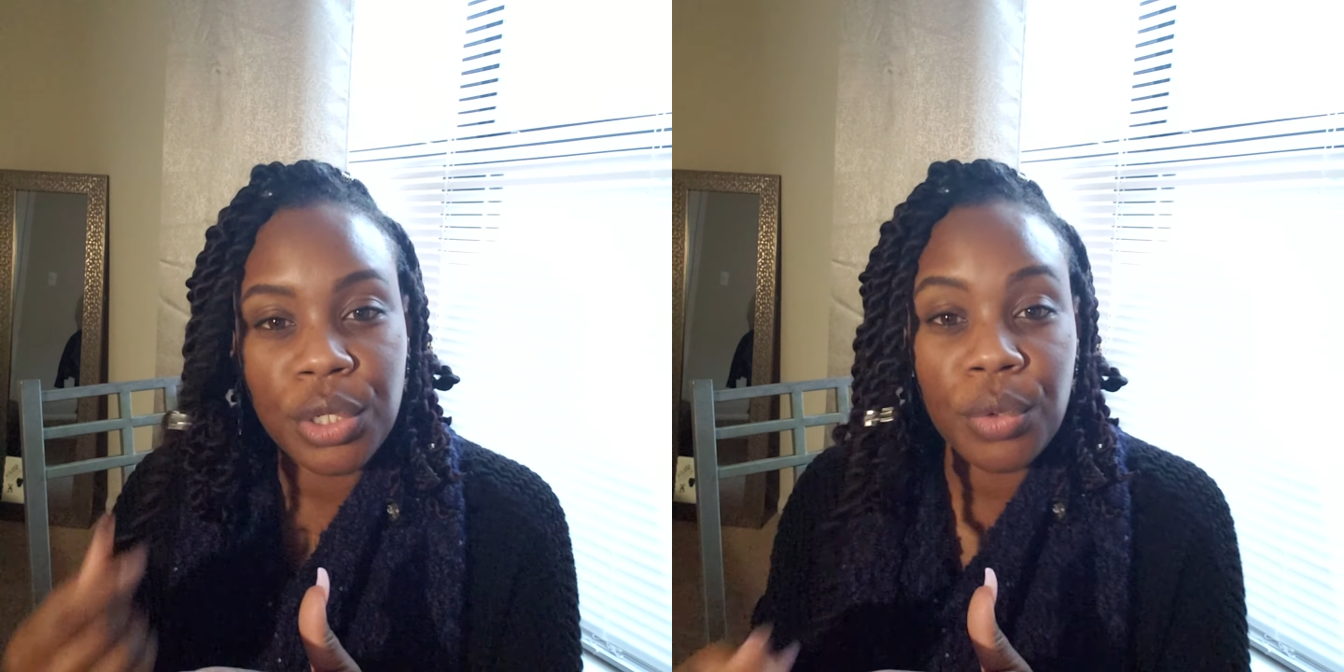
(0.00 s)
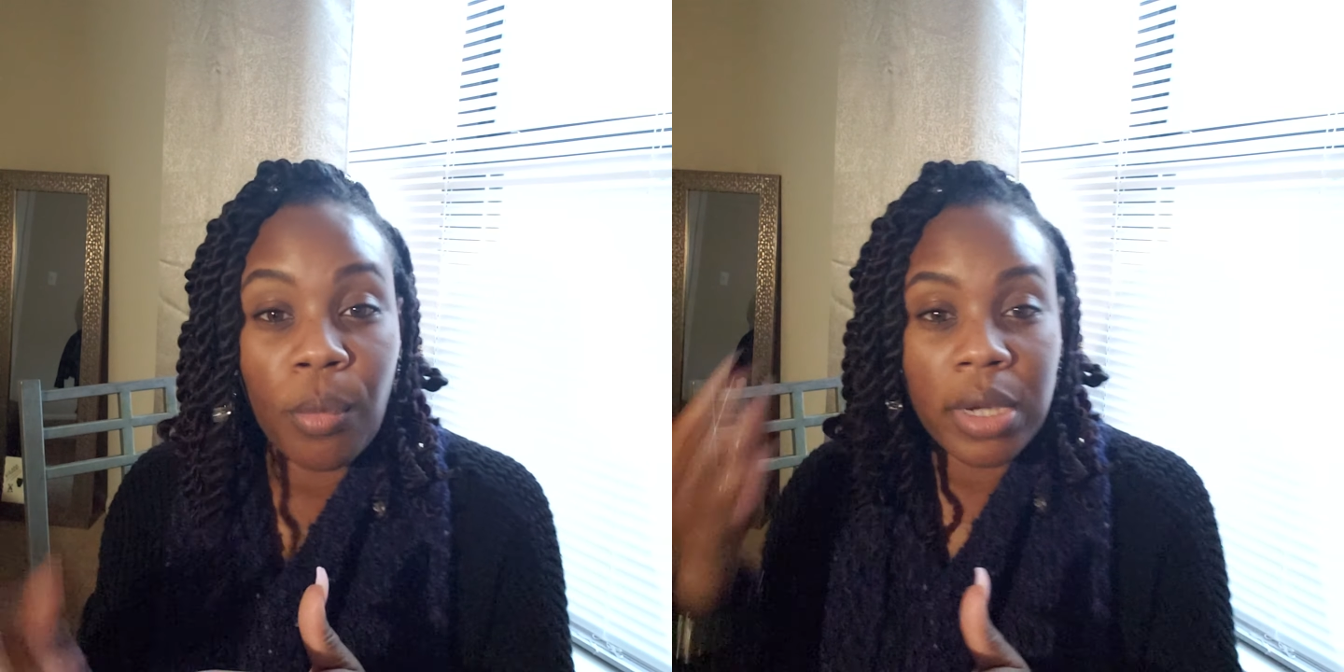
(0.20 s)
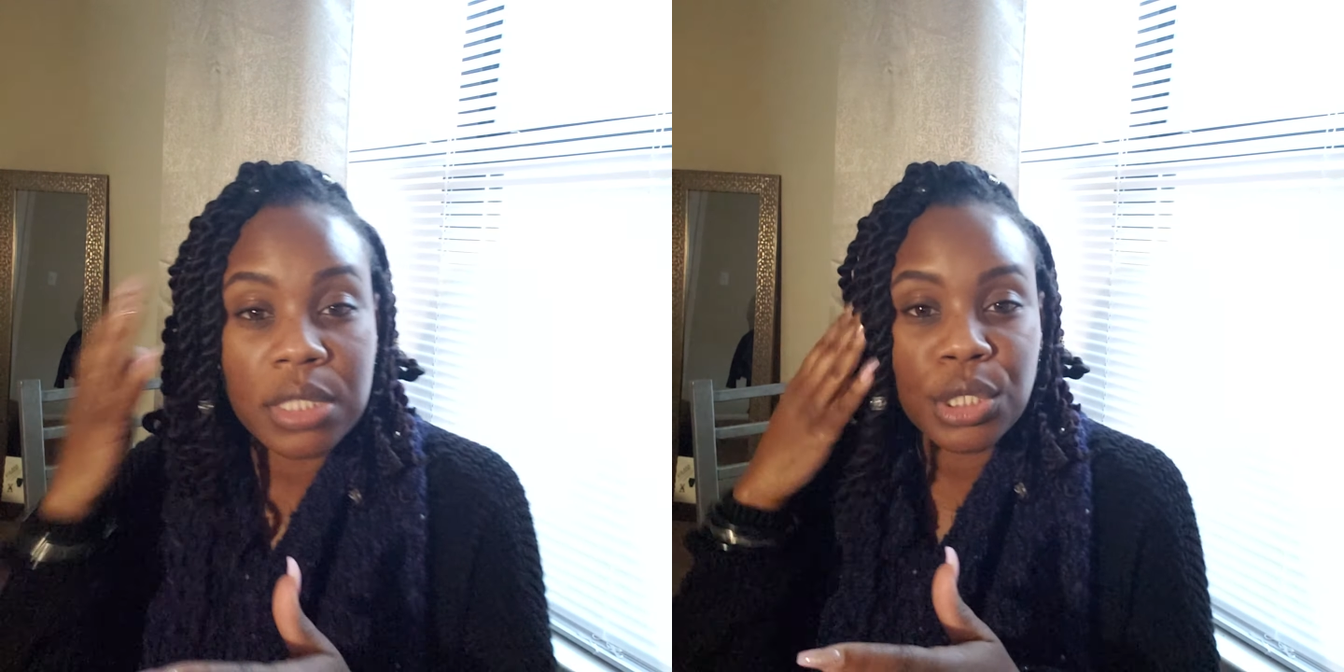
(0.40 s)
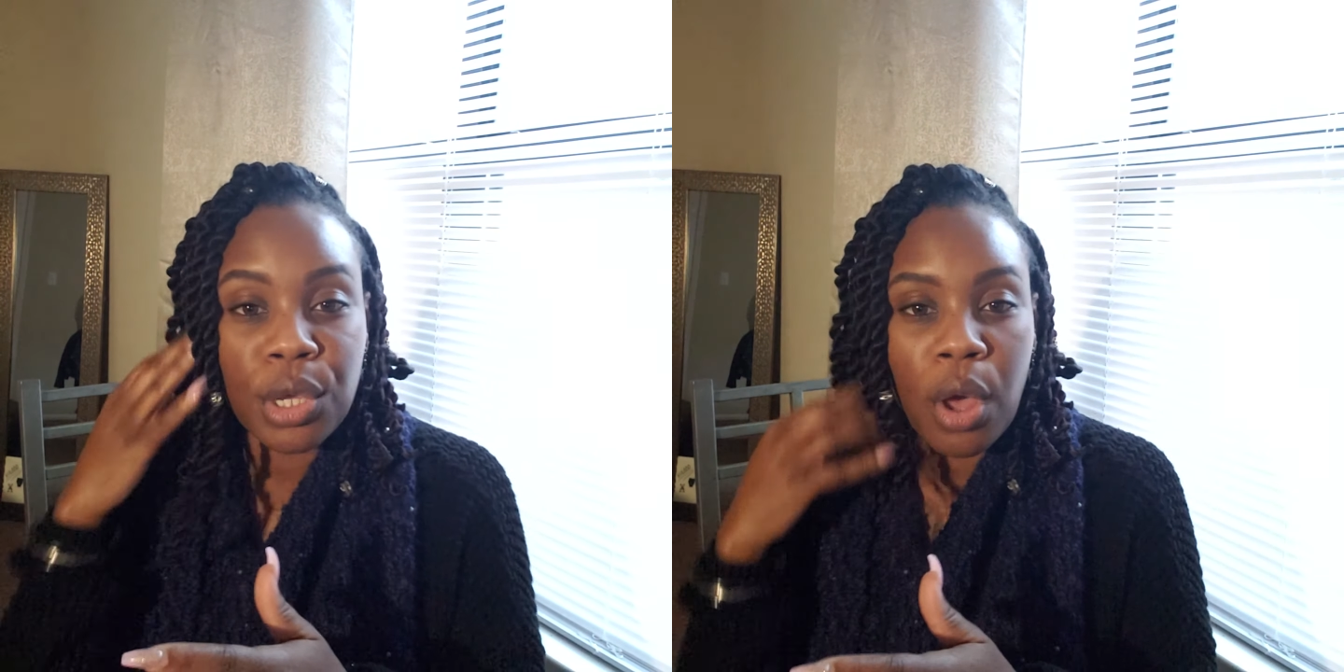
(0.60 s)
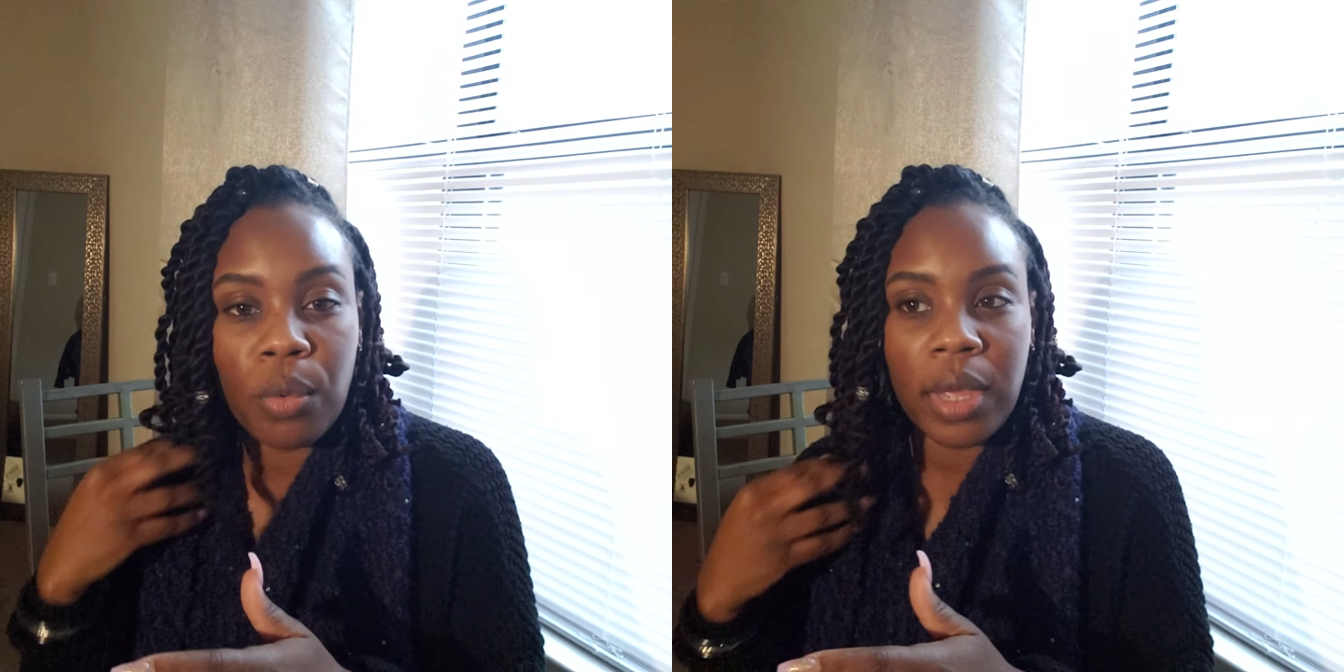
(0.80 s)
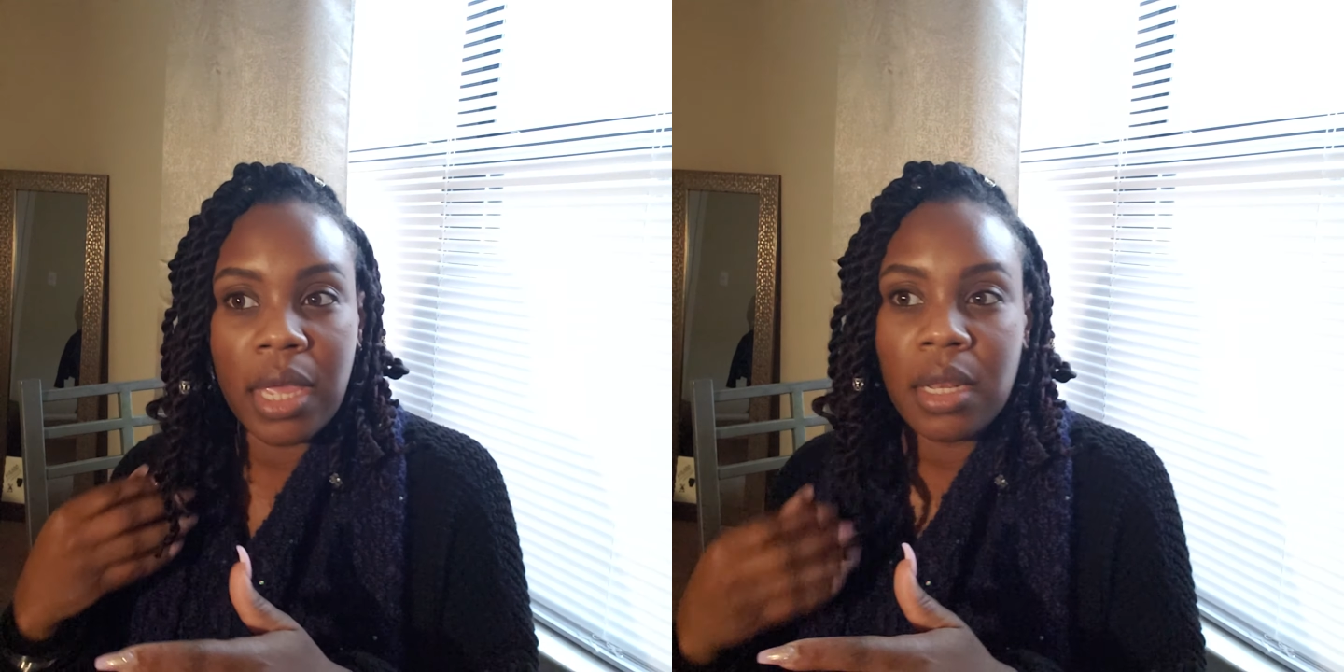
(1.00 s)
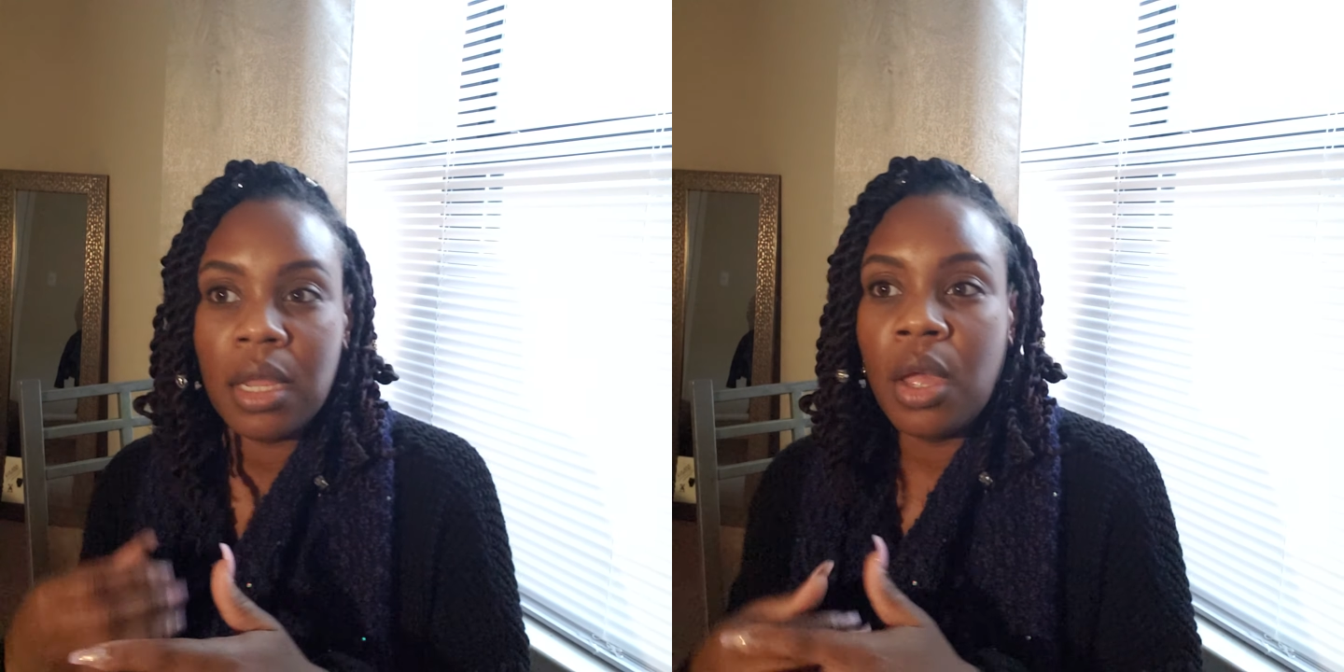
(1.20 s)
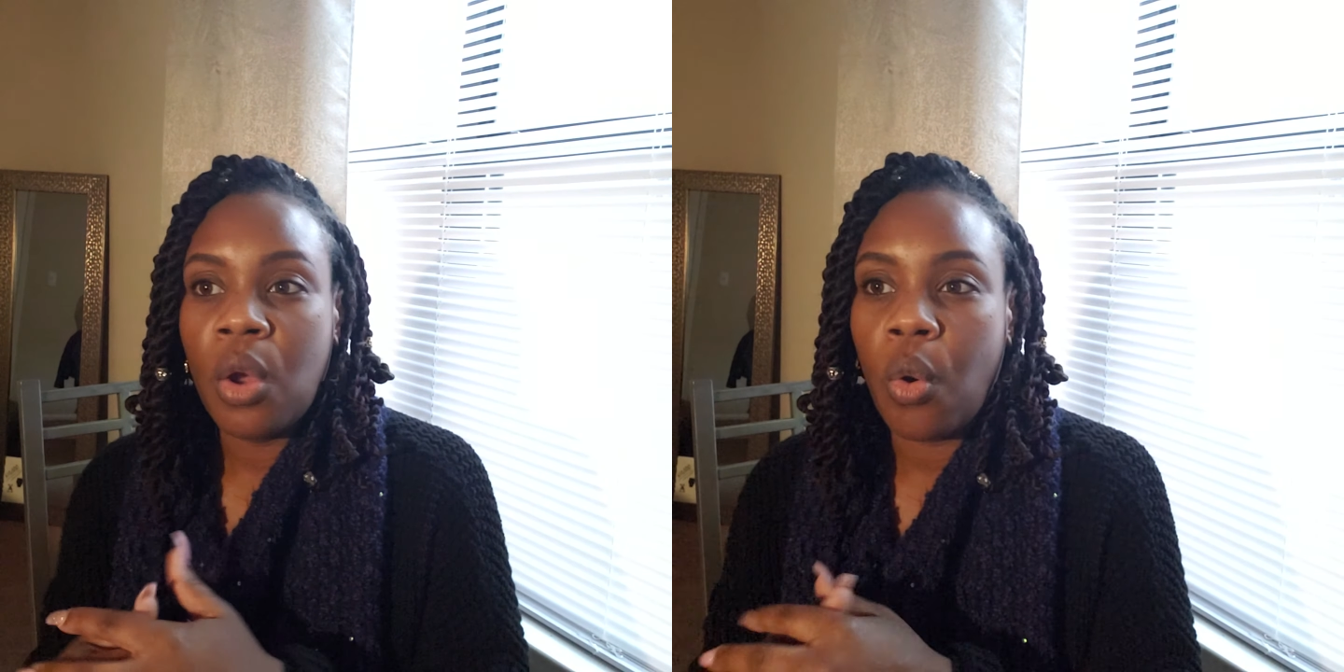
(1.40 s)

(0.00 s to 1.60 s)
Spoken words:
you wanted to go in,